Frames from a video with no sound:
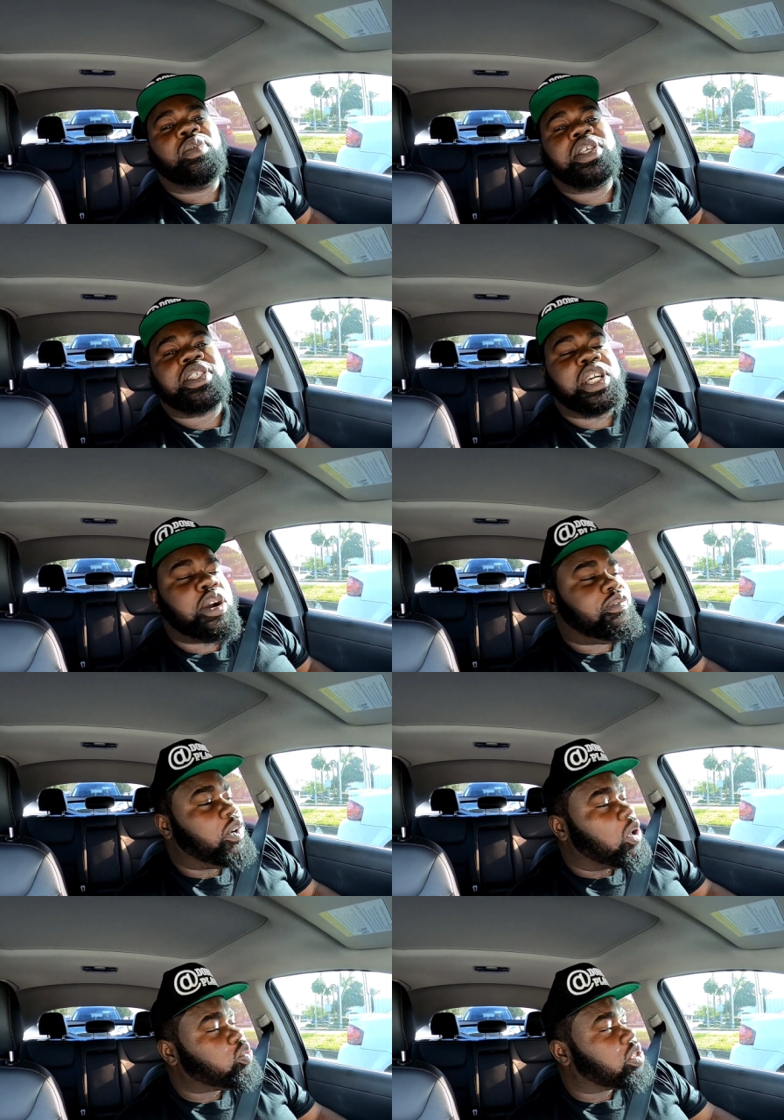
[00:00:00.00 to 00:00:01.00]
What's good,
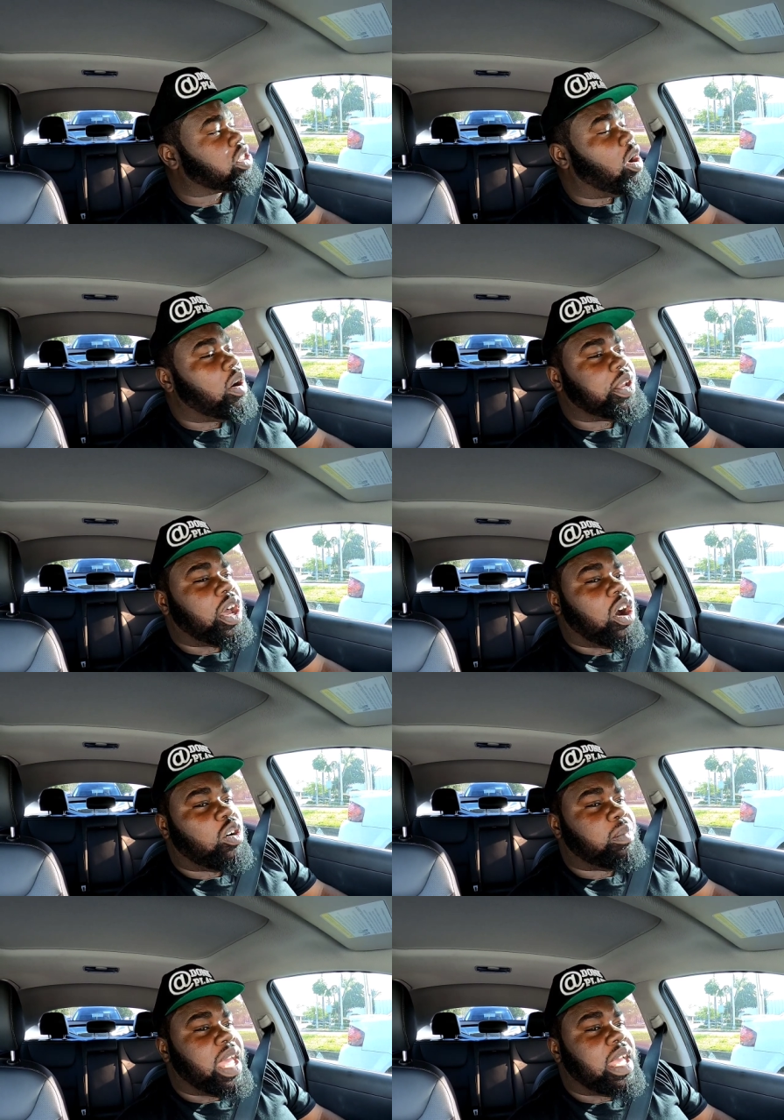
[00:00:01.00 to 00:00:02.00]
folks? What's going
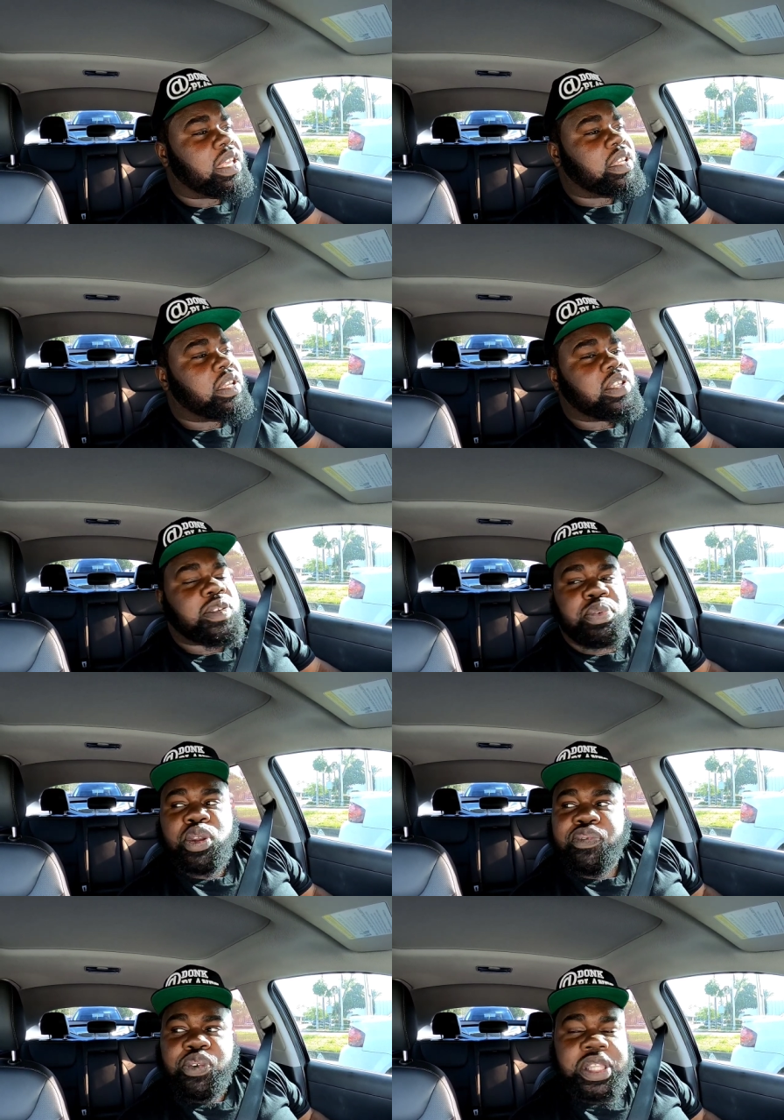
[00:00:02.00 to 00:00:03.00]
on, man? It's a
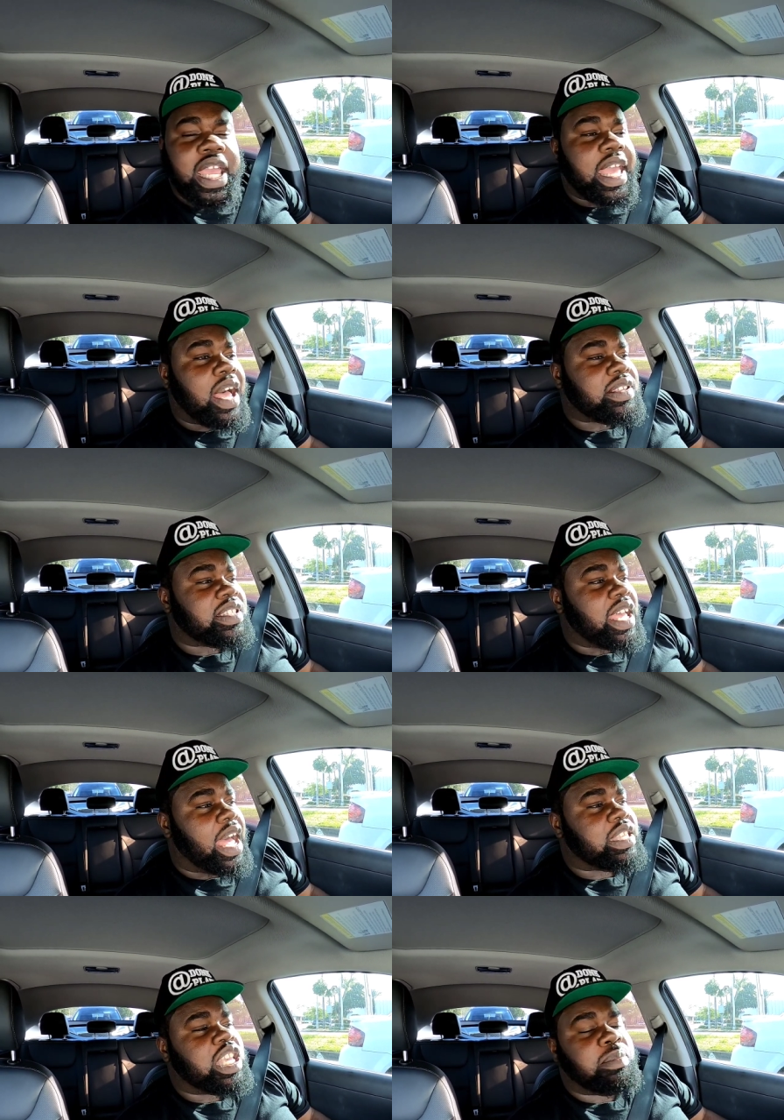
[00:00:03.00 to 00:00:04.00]
beautiful day
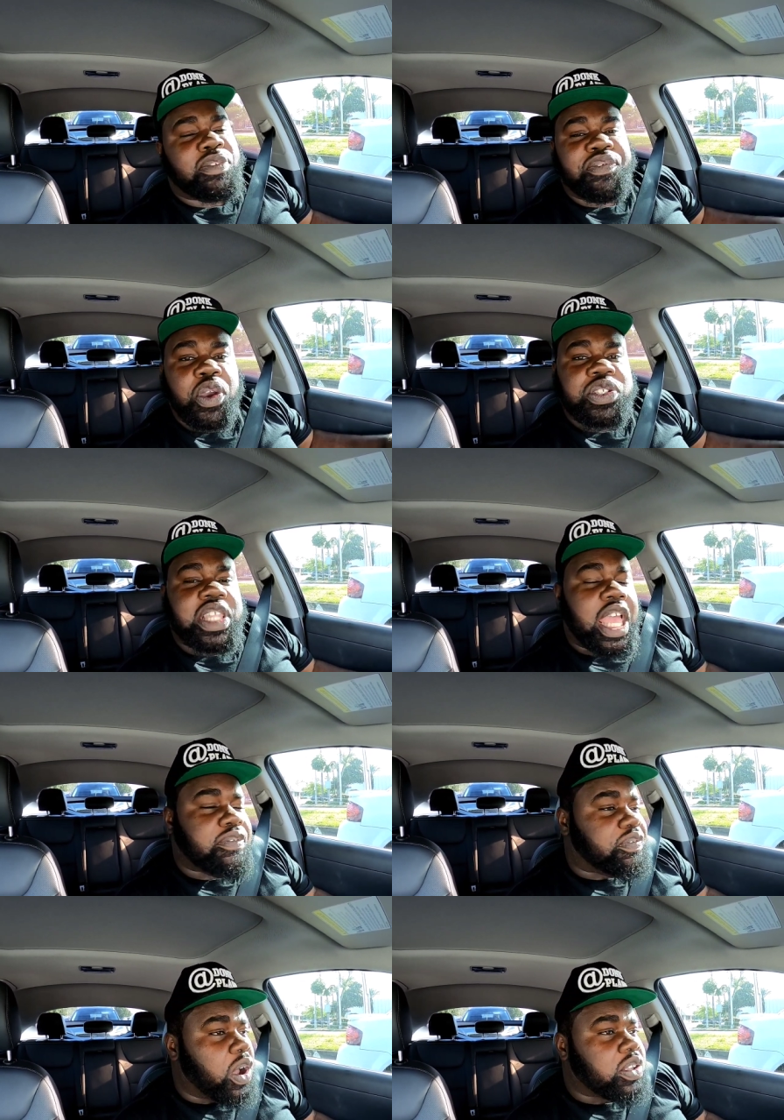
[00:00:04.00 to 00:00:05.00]
outside, you hear me? First
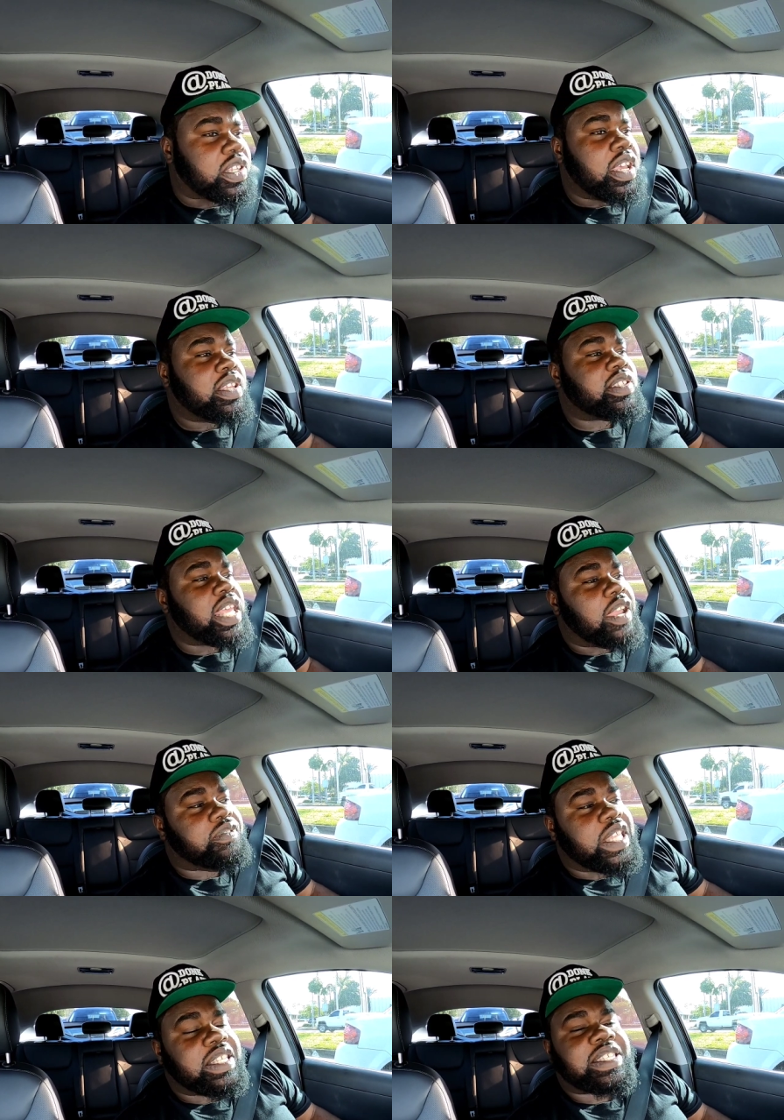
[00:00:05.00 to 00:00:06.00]
thing first,
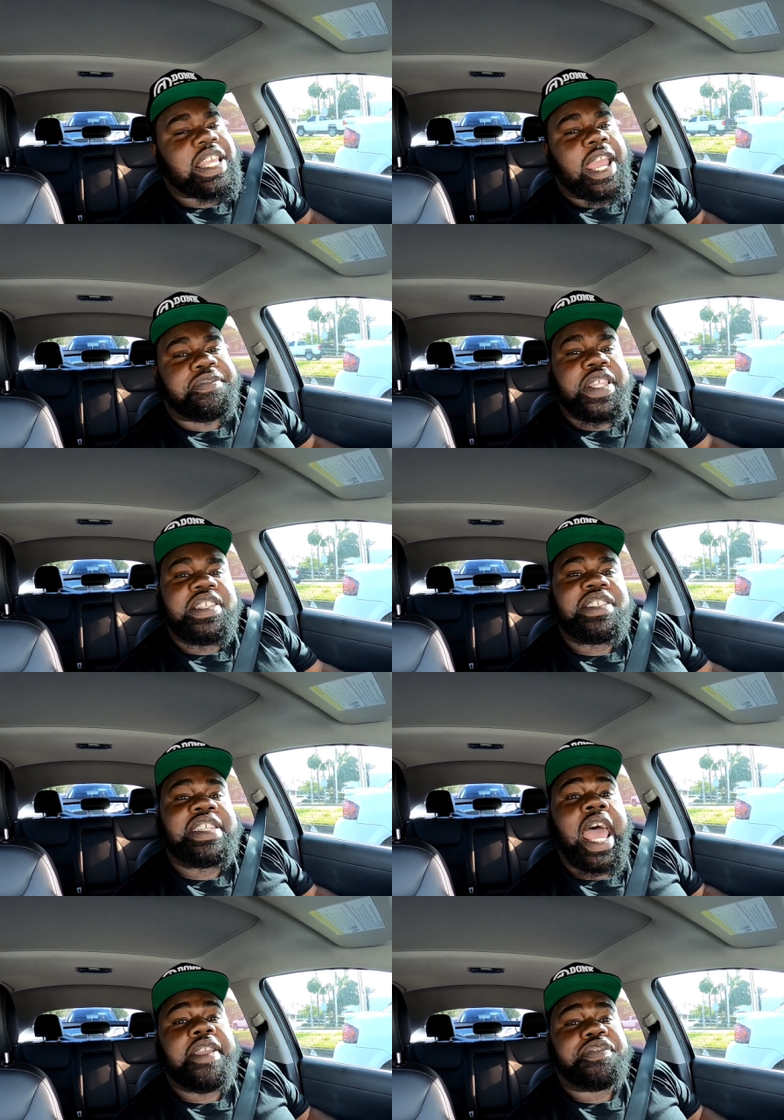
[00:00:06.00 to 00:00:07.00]
safety, safety,
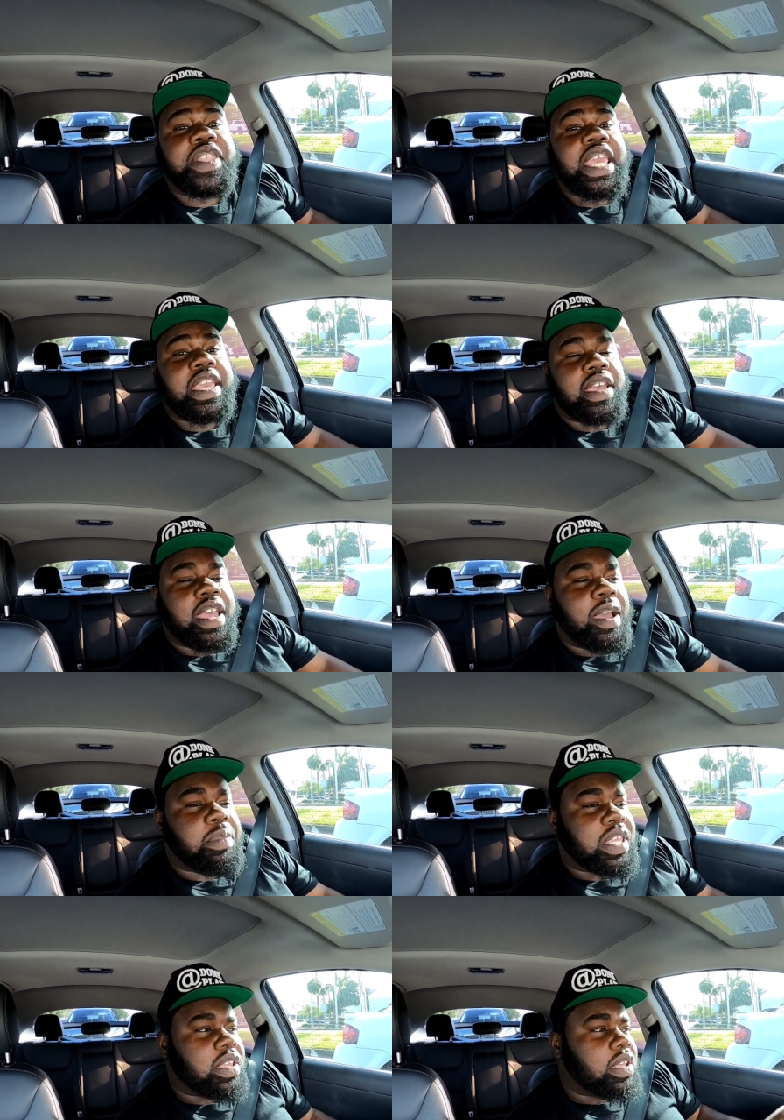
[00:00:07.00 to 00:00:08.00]
safety, you
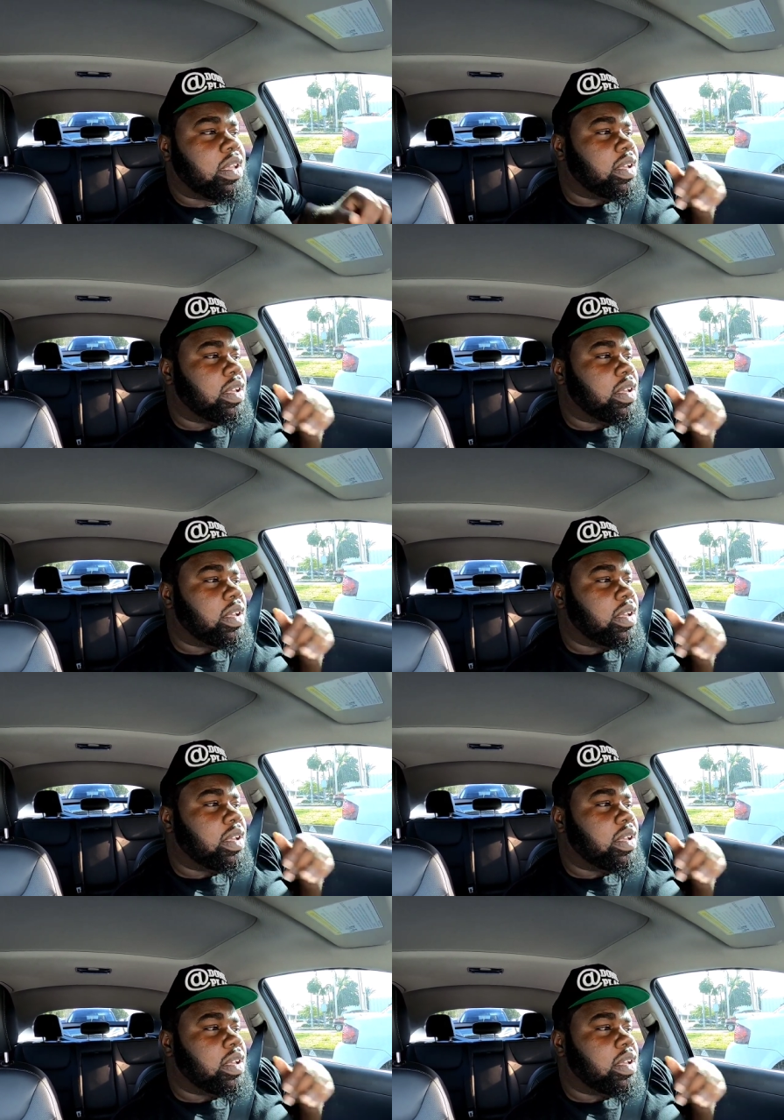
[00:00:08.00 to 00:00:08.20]
hear me?